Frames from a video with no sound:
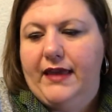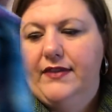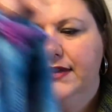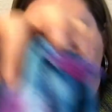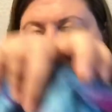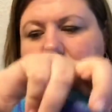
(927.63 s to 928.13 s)

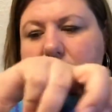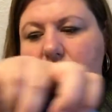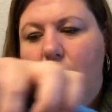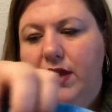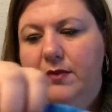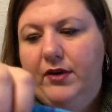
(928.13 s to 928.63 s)
This is the
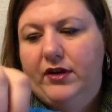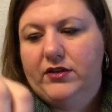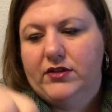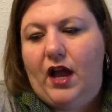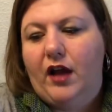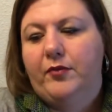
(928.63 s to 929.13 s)
Storybook
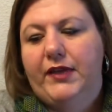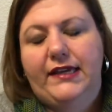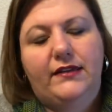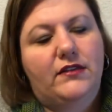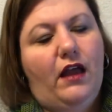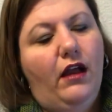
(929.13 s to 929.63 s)
sock
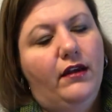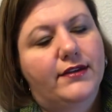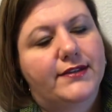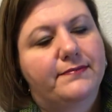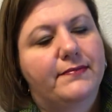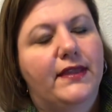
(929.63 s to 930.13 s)
blank
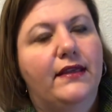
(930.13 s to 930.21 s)
socks.